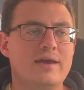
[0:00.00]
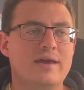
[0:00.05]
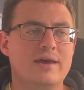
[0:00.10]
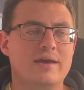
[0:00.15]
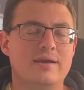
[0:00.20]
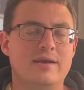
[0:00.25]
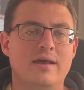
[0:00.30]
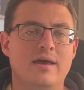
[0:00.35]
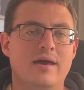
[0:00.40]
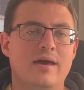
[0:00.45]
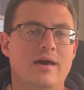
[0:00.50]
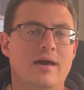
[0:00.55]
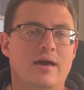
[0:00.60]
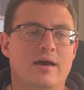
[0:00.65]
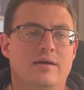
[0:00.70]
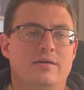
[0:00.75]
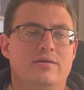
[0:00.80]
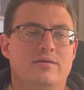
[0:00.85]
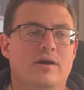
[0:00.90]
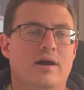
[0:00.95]

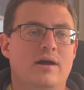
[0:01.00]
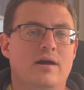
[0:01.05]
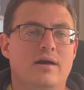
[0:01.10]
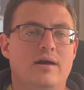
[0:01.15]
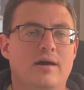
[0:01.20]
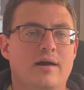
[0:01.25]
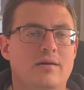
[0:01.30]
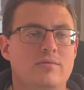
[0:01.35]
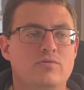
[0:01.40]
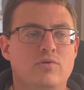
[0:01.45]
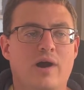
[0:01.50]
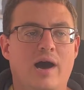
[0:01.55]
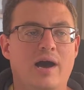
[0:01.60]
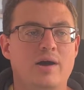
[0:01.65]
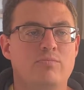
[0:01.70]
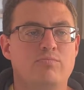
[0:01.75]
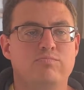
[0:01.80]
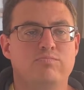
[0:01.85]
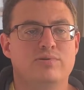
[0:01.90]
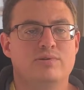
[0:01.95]
and I
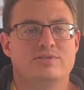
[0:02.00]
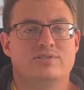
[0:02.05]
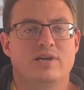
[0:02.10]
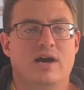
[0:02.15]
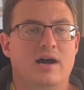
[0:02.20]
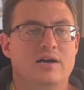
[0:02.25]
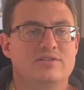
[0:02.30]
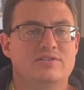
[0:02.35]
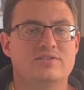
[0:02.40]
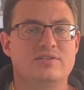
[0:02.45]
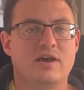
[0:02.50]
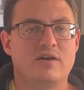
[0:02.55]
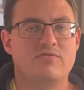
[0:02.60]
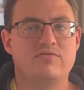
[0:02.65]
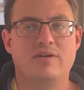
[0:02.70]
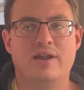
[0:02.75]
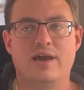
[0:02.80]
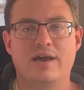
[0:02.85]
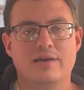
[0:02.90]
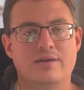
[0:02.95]
put down stuff
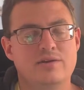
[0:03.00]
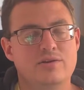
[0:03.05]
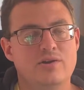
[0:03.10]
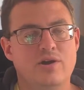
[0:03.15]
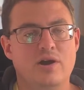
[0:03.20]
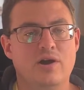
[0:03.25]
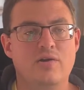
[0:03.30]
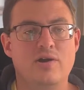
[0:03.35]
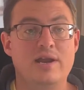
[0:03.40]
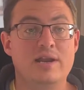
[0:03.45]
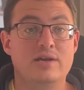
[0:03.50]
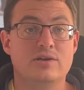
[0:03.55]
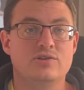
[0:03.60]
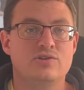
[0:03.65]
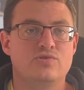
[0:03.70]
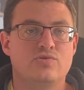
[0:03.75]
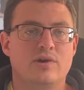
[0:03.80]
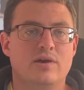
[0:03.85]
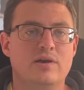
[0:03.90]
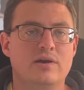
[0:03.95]
like, I really
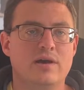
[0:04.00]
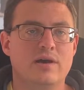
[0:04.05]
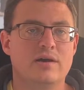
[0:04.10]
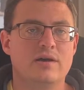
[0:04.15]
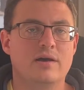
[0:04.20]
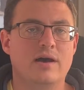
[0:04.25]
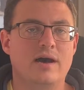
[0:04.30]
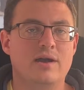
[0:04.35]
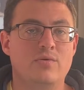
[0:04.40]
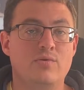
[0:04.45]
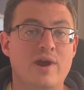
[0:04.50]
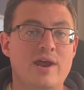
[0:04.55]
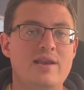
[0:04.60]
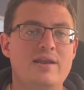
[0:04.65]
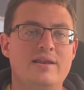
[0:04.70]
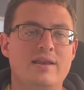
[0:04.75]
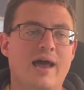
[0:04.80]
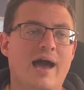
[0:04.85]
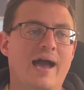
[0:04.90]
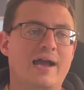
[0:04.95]

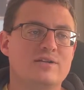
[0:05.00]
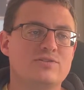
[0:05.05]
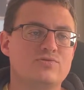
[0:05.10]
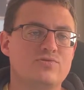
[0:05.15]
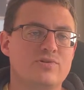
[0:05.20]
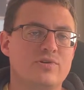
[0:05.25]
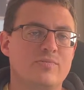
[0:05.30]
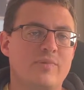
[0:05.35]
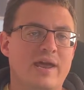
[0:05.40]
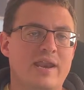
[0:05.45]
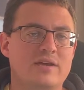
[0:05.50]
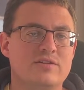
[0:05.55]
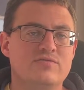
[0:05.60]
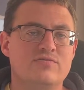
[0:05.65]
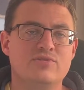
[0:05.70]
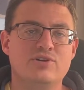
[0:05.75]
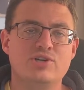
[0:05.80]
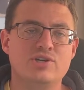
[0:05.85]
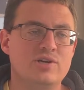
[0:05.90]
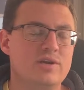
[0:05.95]
liked Automattic's
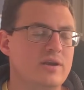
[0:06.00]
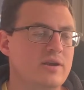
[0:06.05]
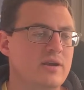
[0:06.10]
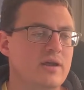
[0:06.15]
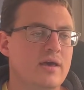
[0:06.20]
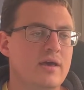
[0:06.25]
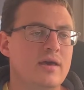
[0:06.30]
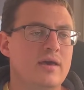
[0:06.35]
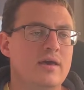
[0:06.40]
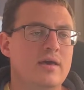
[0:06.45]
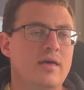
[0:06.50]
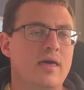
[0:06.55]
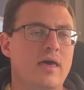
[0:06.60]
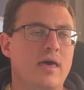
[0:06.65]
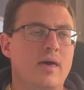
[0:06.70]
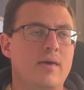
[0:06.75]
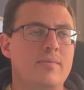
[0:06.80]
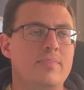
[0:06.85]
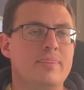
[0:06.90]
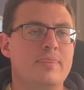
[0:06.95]
vision,
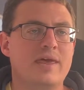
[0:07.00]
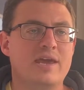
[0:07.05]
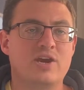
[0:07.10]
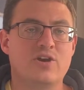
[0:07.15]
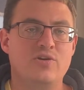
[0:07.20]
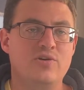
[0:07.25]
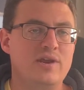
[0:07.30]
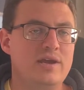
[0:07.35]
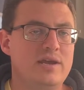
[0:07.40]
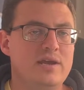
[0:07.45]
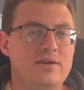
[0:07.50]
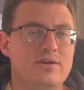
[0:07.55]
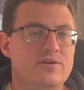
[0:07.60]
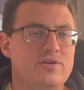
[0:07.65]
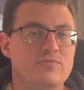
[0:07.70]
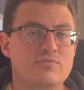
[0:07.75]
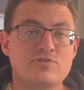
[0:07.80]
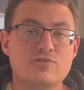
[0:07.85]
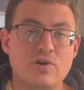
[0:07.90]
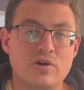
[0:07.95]
their creed.
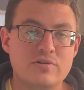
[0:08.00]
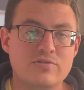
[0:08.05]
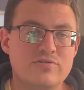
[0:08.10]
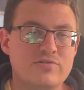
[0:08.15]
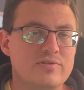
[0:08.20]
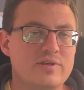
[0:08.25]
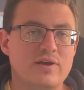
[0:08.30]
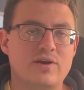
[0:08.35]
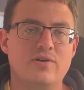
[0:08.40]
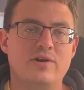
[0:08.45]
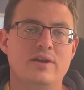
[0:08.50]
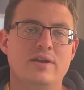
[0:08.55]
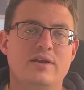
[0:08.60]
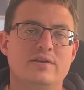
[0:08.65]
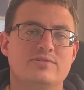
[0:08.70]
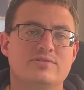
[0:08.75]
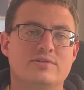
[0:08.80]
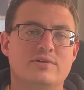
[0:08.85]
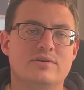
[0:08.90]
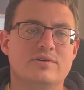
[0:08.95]
You must go through their creed.
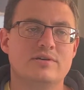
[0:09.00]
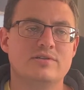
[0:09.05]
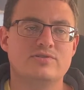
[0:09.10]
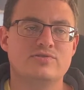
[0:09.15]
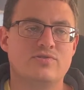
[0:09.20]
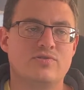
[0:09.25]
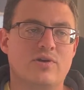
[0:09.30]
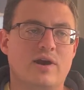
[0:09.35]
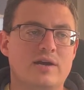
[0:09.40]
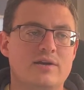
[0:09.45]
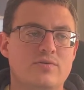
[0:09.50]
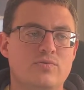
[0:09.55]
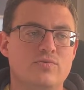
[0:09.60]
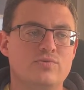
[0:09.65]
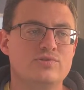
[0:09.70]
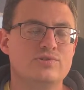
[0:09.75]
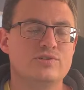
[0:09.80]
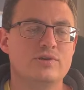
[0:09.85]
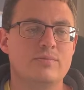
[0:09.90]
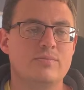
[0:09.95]
It's quite
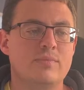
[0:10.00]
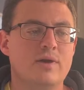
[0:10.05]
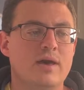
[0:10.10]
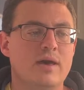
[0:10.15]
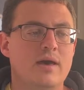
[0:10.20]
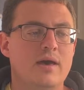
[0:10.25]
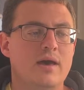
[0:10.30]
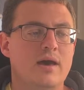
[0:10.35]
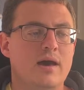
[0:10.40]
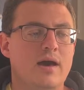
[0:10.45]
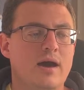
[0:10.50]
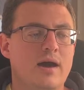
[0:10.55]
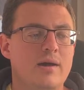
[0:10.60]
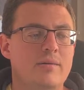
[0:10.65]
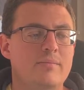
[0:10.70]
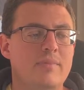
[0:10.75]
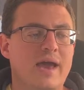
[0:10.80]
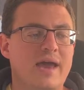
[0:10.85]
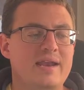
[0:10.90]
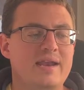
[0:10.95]
awesome,
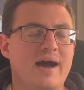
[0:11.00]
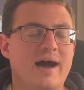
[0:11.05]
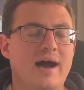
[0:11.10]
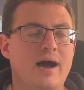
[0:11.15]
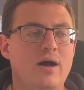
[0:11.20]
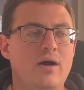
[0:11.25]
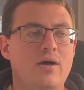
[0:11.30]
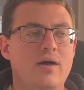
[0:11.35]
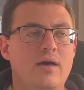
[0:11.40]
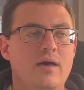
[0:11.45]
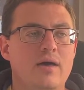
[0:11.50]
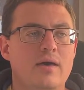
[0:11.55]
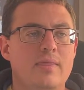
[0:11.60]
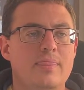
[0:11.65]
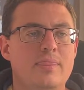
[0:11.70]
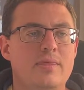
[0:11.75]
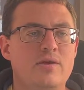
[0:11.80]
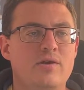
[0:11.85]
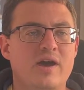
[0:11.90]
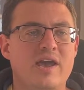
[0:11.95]
and how
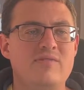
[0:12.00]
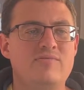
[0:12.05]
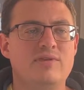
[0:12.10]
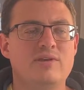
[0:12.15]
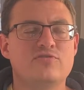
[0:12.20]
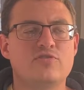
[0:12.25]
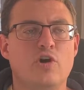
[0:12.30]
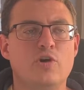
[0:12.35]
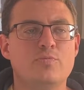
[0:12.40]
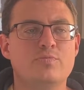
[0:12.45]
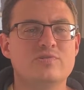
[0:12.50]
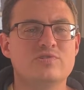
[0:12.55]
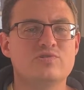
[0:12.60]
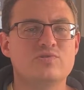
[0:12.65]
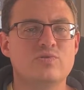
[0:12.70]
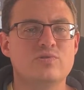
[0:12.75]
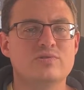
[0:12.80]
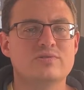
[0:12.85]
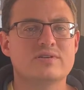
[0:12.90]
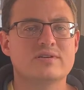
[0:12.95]
everything's open
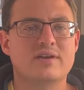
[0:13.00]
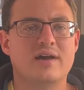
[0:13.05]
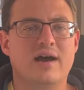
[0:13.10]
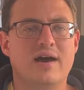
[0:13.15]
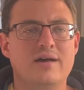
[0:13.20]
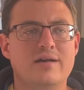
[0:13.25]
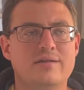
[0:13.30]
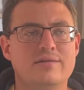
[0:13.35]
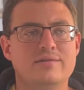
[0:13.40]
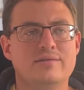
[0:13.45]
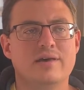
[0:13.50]
source, and how